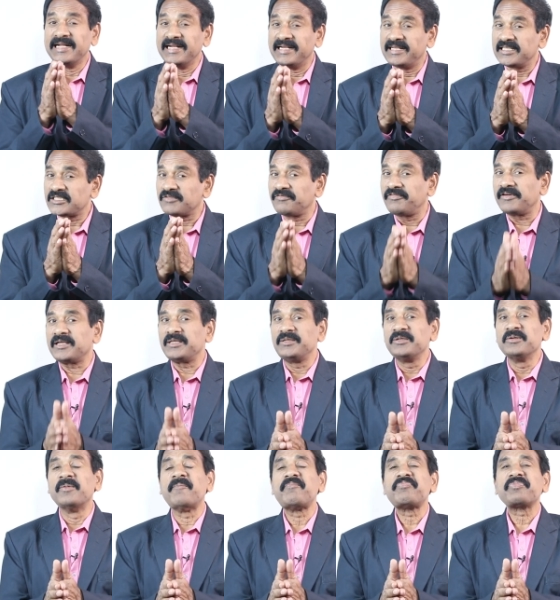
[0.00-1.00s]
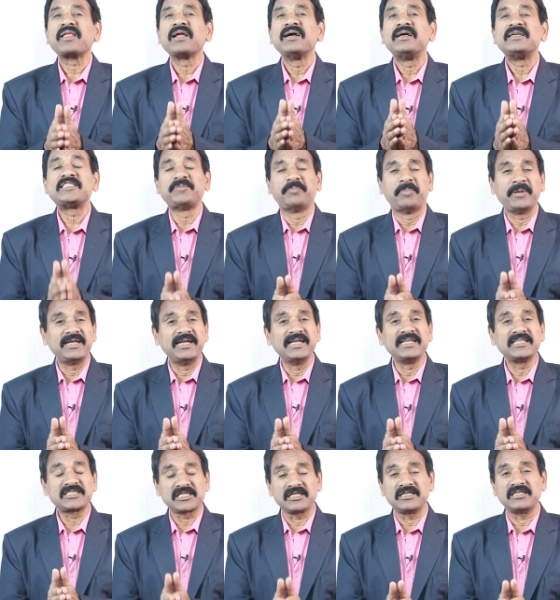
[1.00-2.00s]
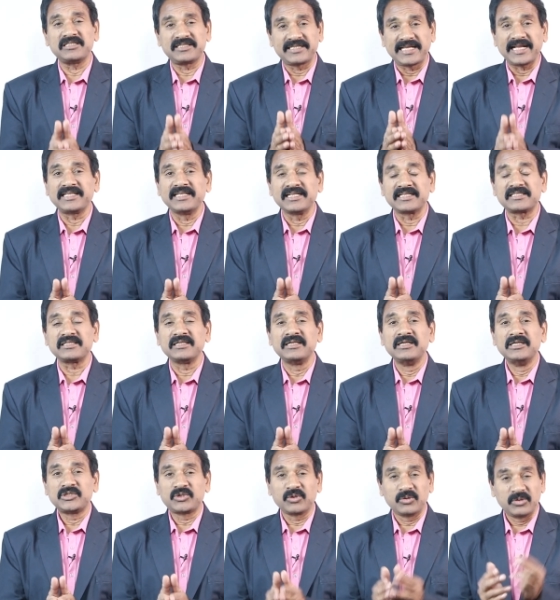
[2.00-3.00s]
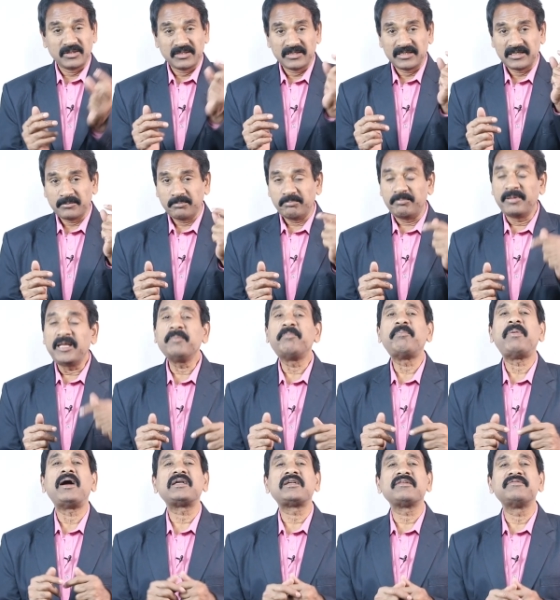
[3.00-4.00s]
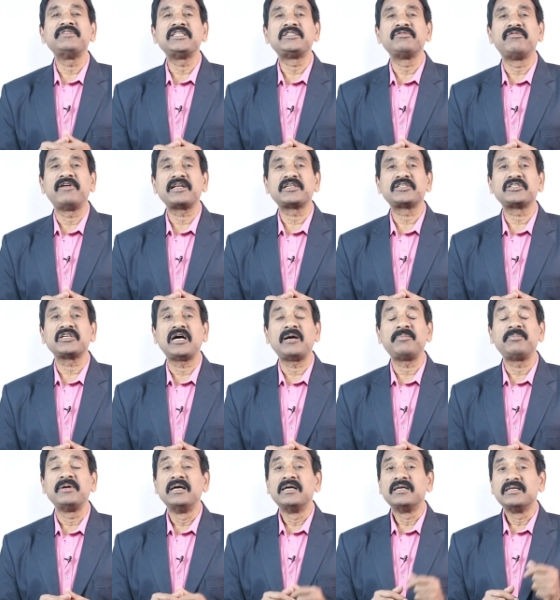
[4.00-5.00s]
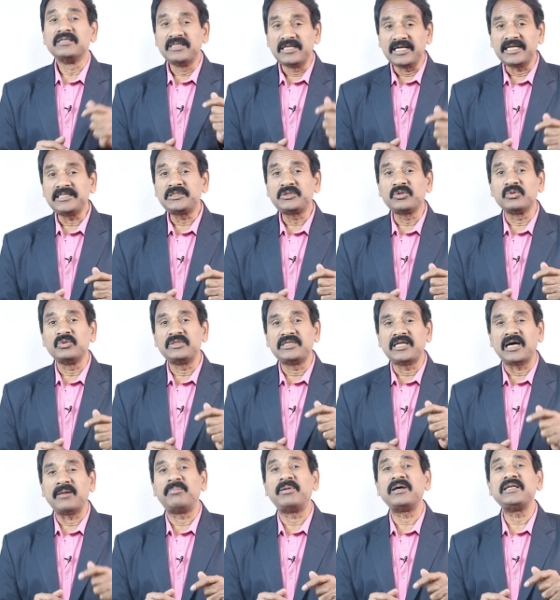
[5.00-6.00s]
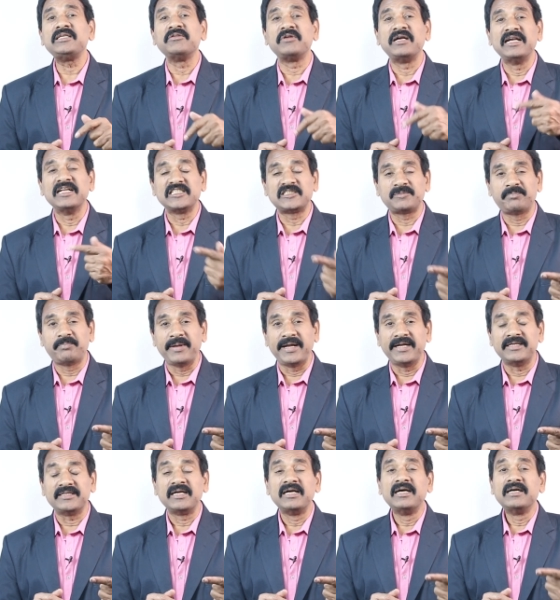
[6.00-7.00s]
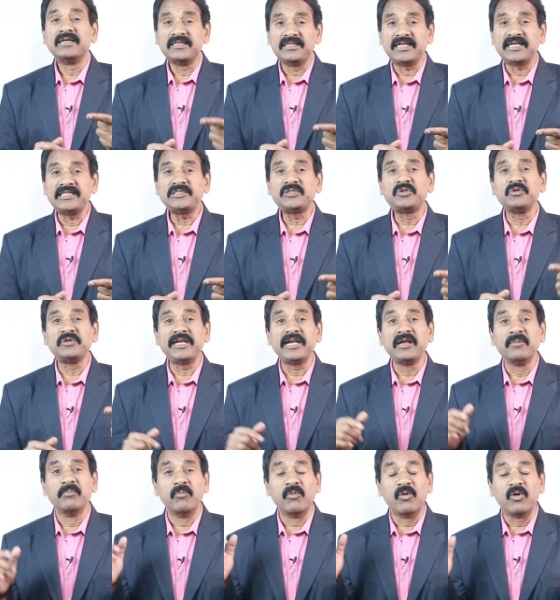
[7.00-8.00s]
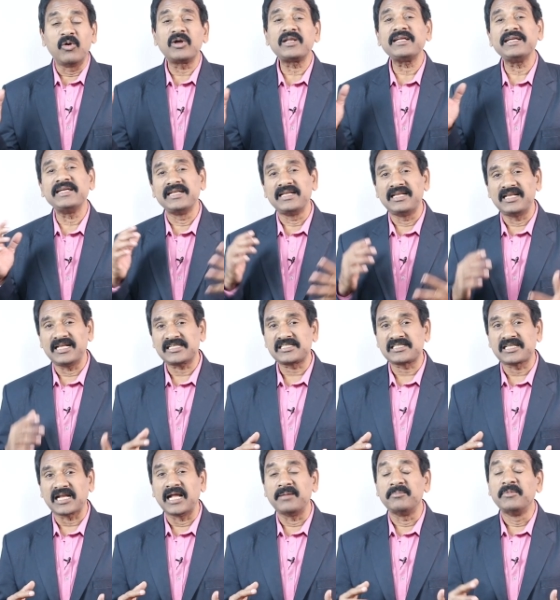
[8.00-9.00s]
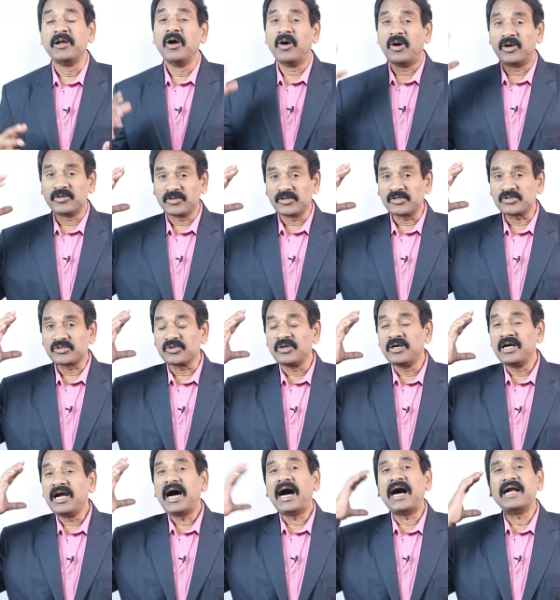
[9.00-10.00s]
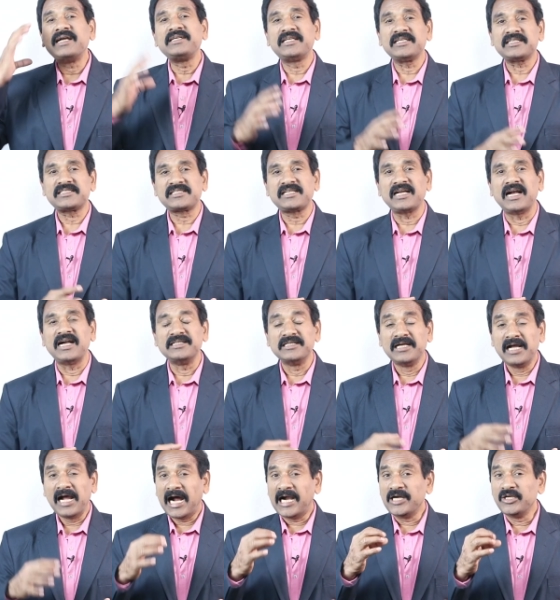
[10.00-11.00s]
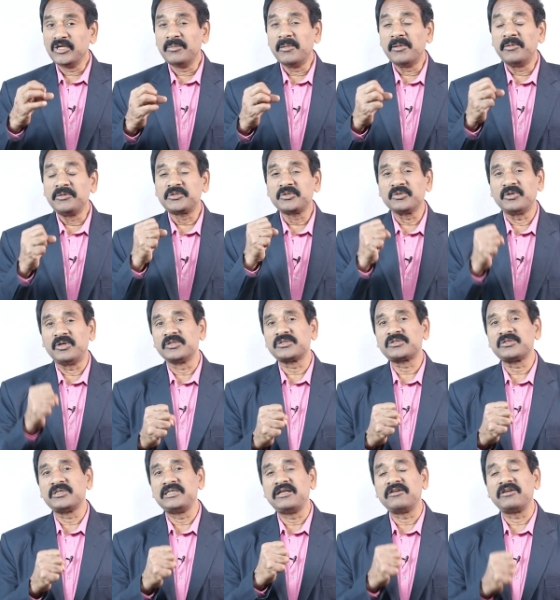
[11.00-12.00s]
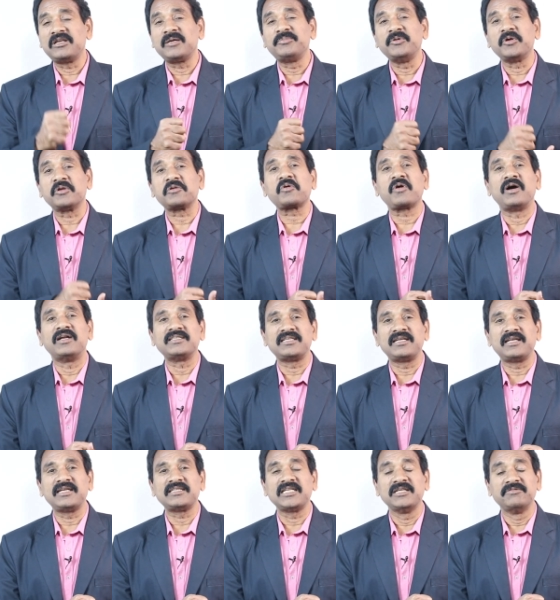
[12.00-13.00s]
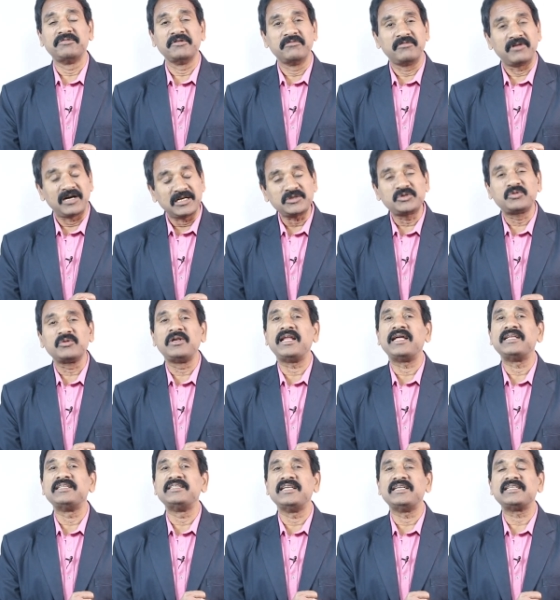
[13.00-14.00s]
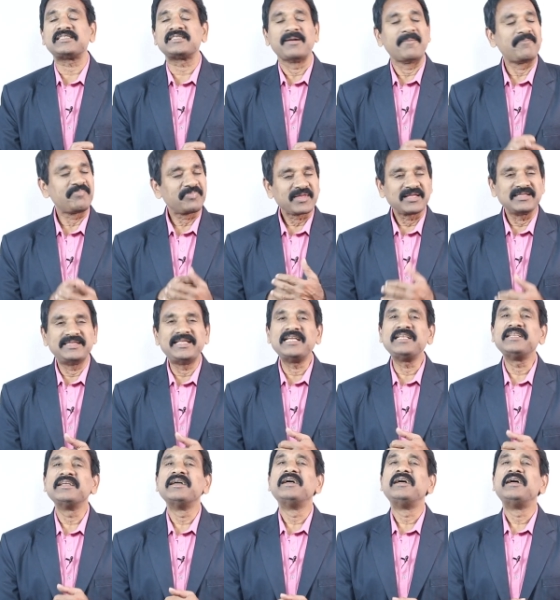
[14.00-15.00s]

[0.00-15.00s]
it is for you, speed reading techniques. So be part of this workshop, learn to double your reading speed, learn to read more in less time, and also understand, and you'll be able to also develop your concentration. If you want to learn this, then